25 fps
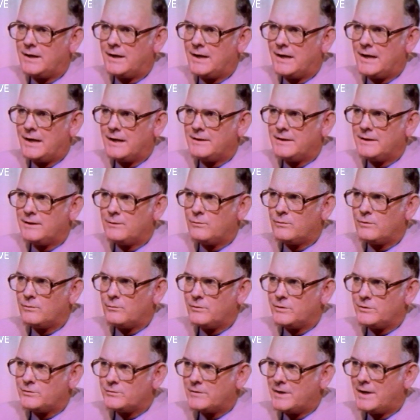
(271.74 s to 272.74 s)
I think what
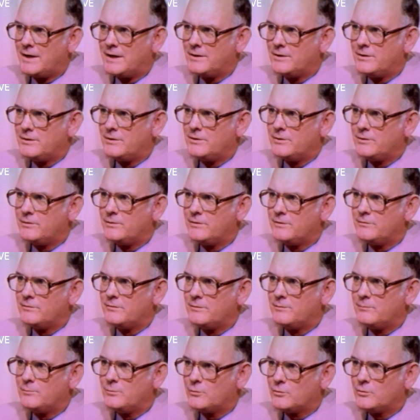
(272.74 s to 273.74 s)
we're trying to do is
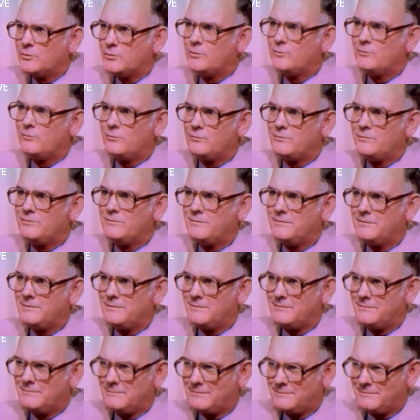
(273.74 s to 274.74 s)
improve
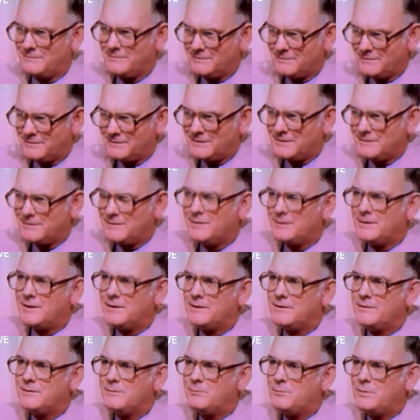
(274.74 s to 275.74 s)
uh,
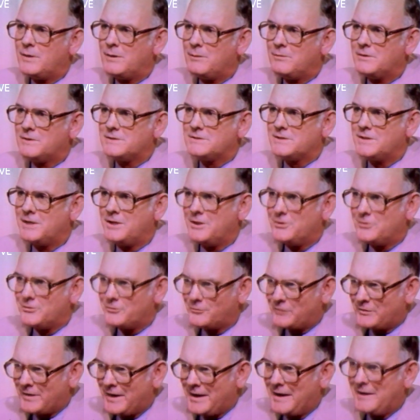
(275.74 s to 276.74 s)
the public's
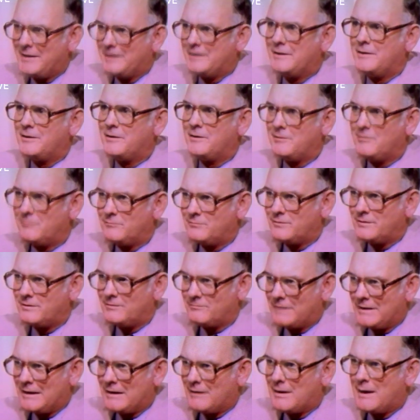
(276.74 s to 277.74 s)
understanding of,
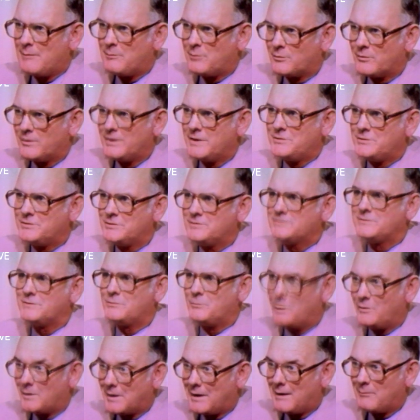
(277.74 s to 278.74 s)
of our operations
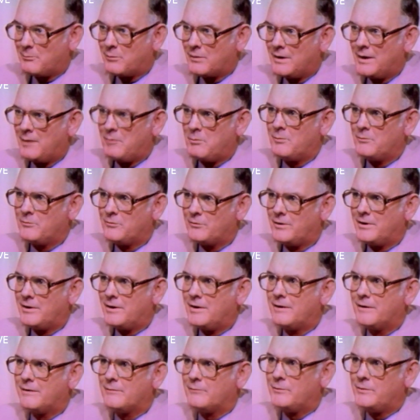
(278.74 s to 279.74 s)
and what our problems
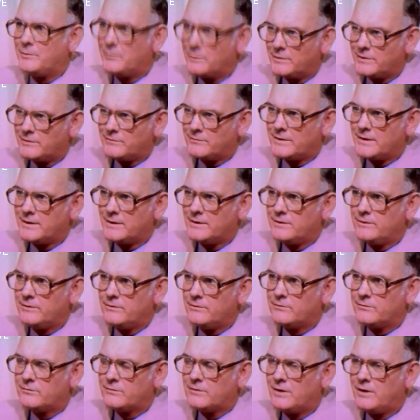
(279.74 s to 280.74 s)
are and what we're trying to
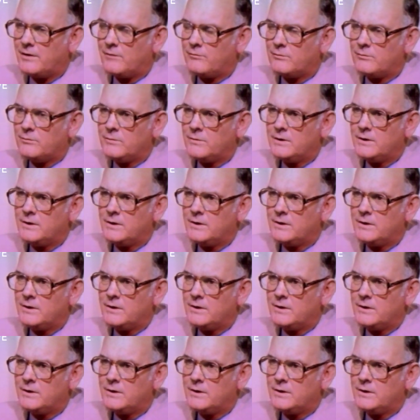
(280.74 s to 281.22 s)
do to solve them